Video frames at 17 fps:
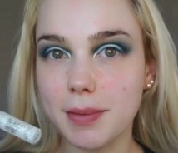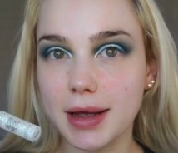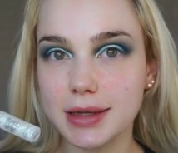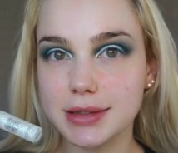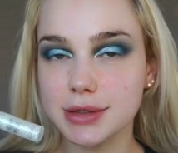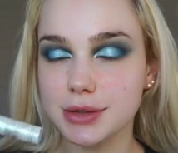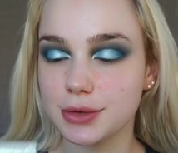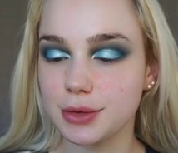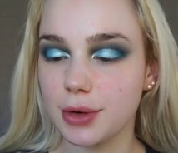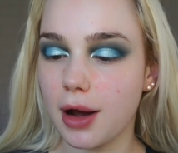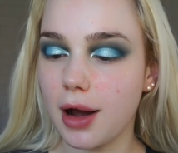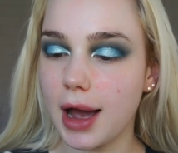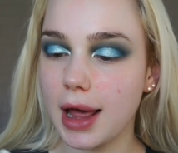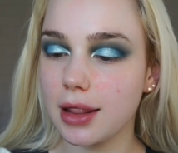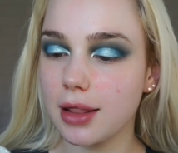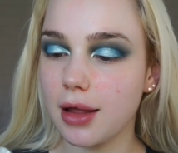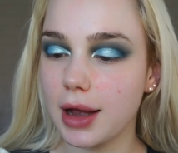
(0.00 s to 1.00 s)
Metal
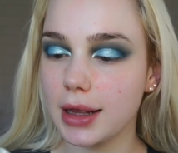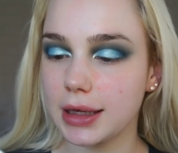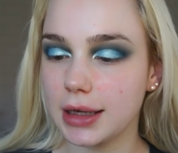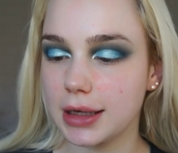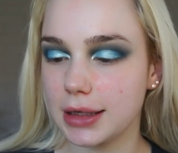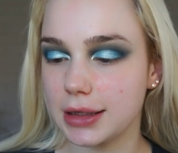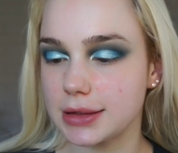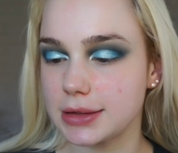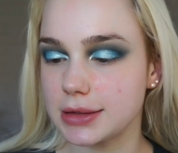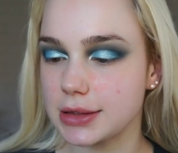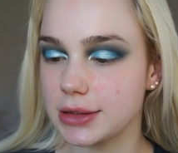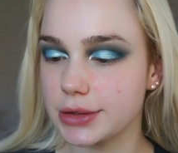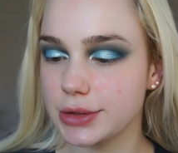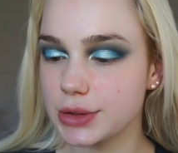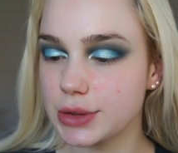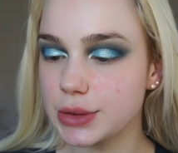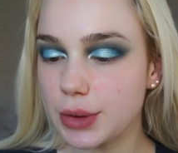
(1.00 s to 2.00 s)
Eyeliner in
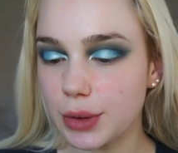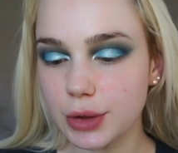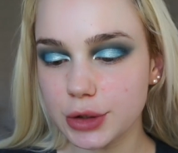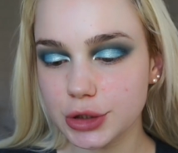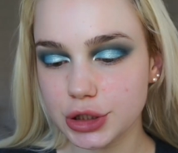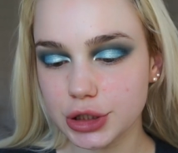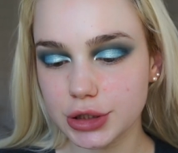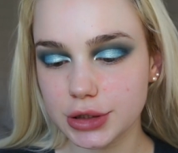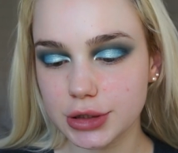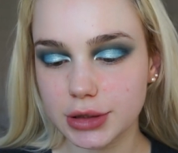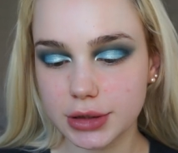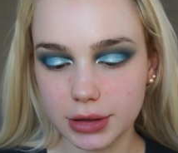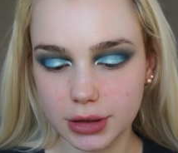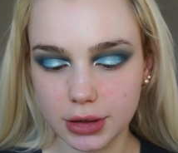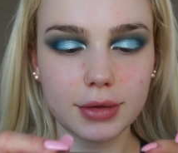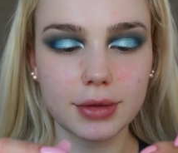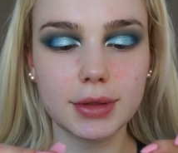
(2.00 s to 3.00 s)

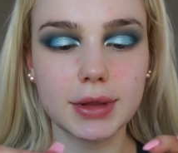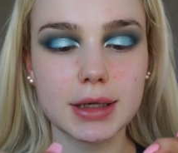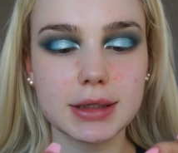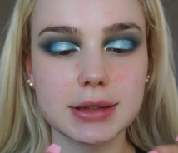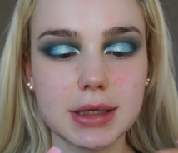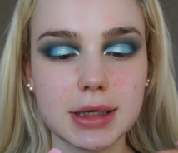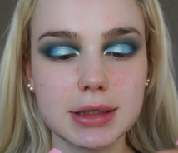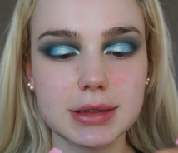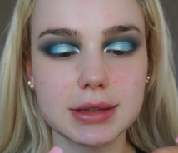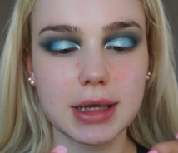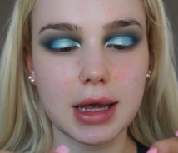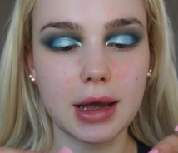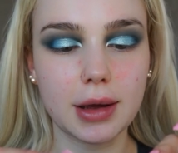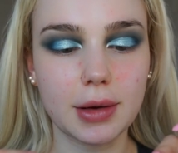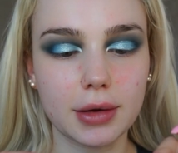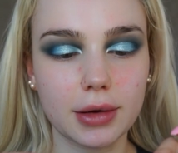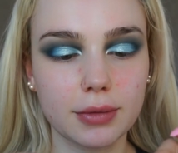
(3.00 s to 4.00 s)
Distortion. This is
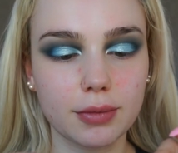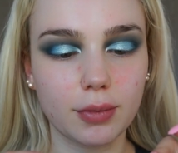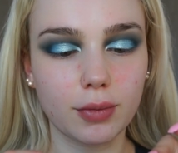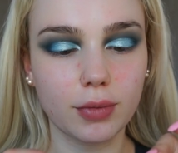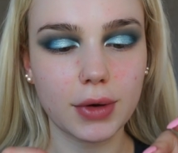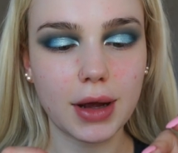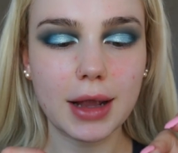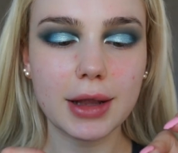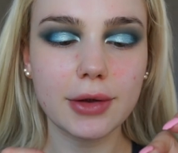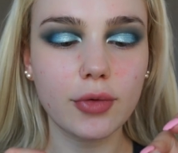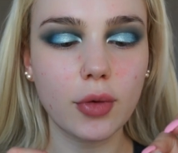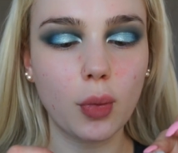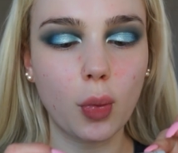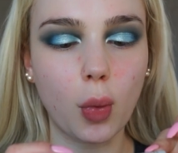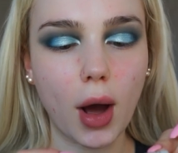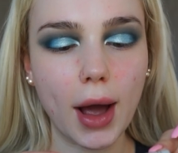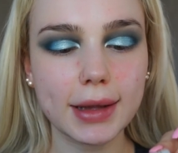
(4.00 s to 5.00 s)
a kind of a
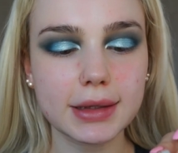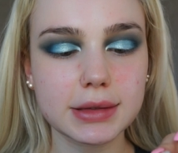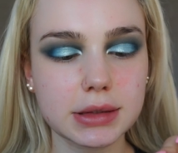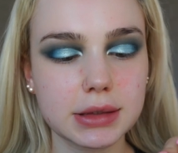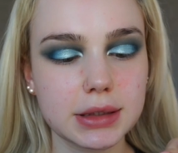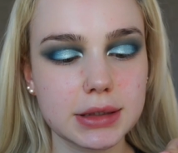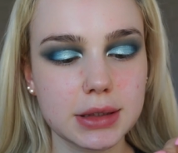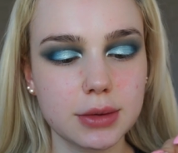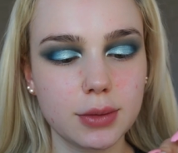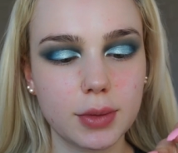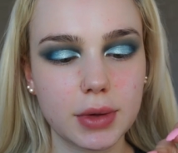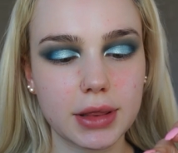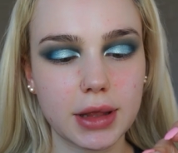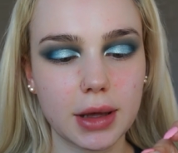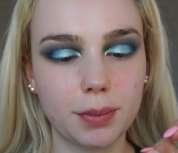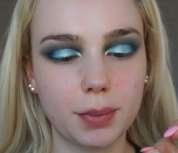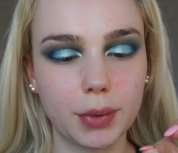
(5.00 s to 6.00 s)
white glitter
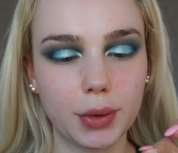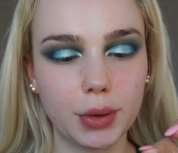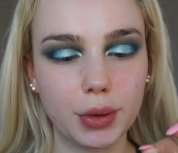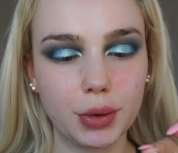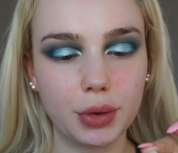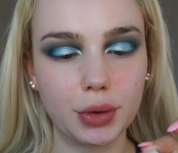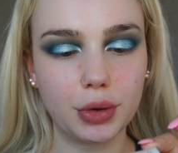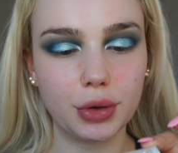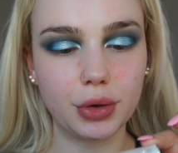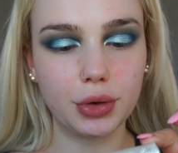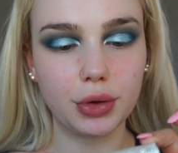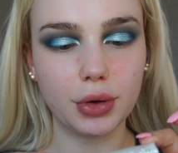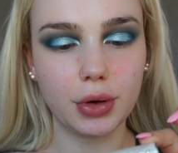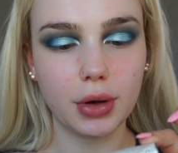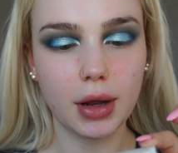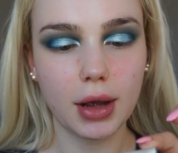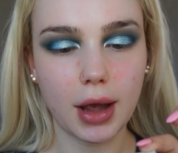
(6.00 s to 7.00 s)
with a
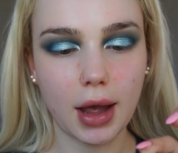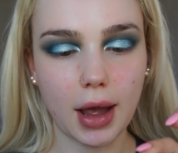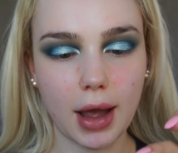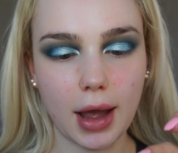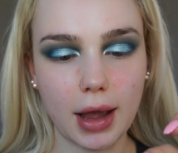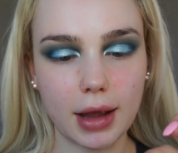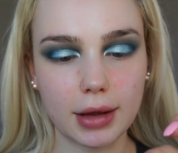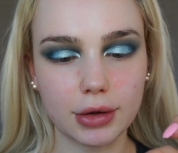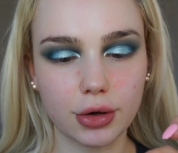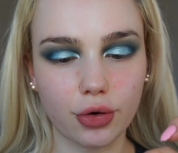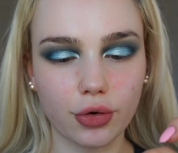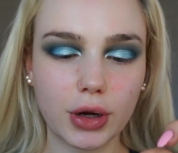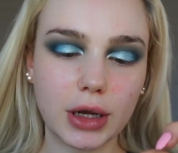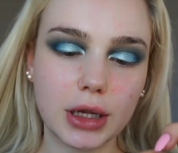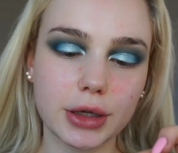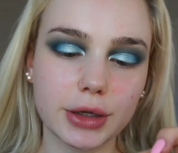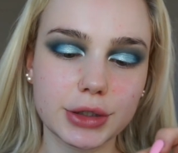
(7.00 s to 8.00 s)
blue and
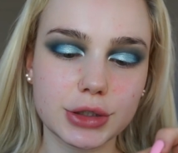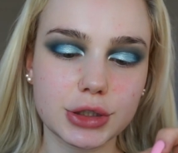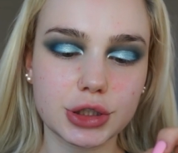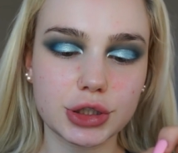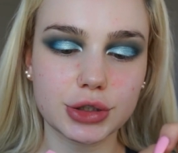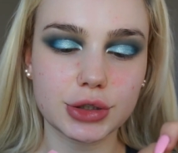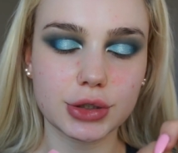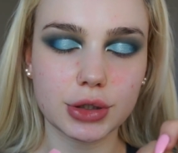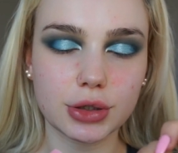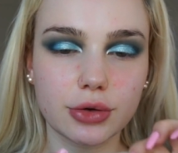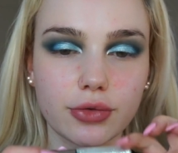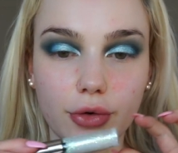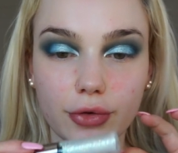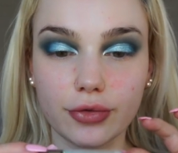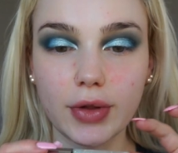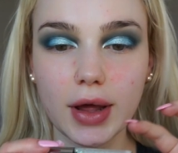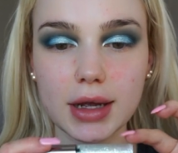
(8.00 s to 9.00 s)
greenish
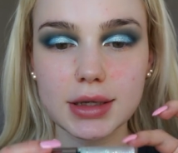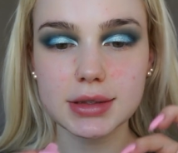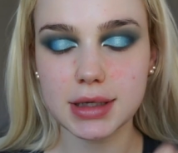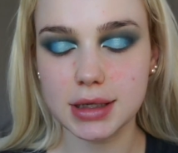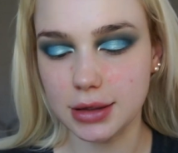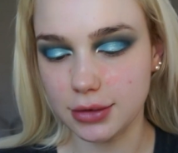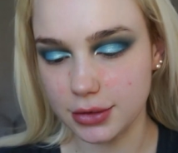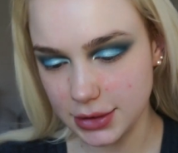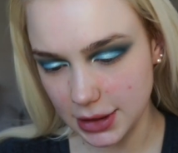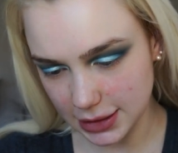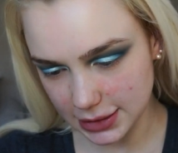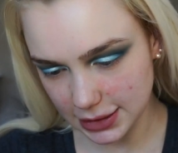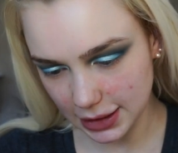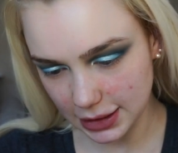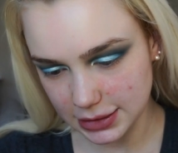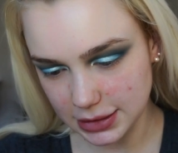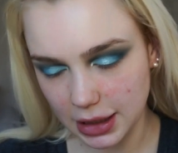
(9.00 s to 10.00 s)
reflect, and it also has
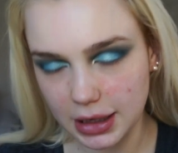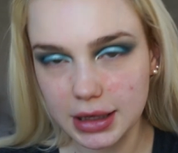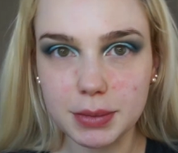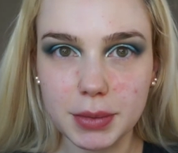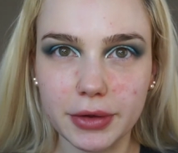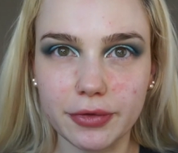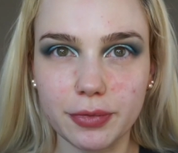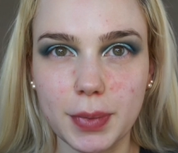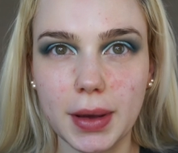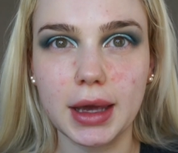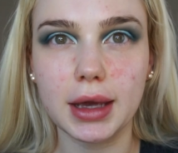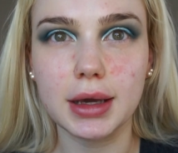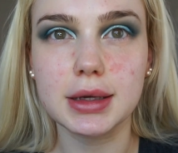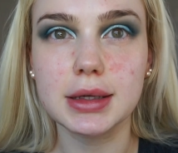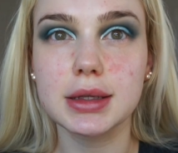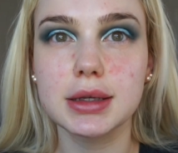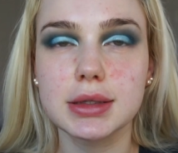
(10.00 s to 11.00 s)
like a tiny bit of
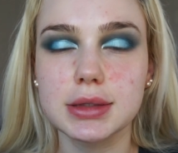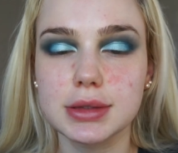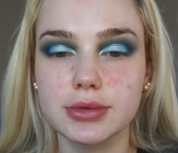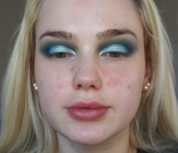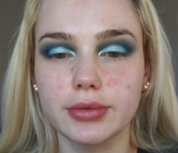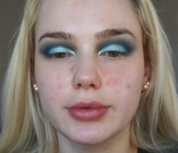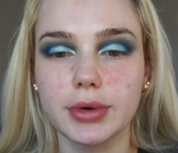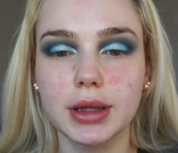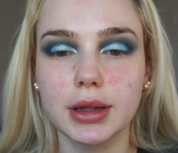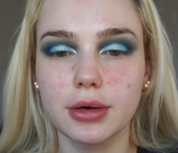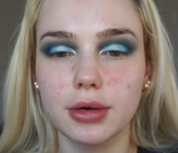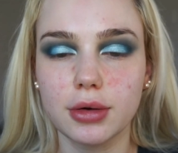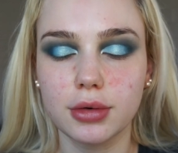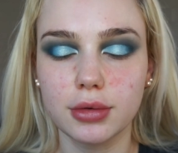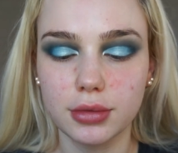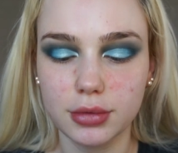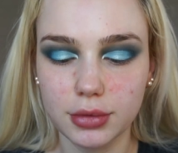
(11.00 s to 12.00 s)
pink in it. It's really
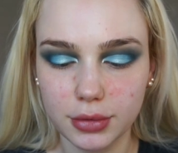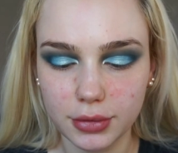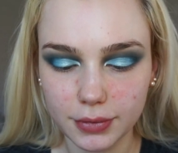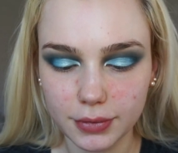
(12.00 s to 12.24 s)
cool.